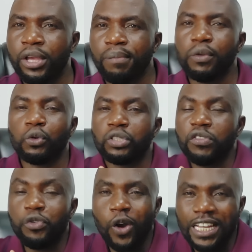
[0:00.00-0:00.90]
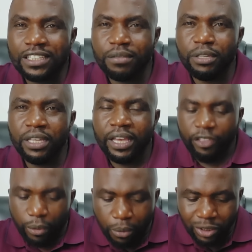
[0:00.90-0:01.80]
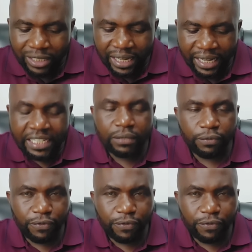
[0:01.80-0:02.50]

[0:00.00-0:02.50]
Because if you ask me, the mountain is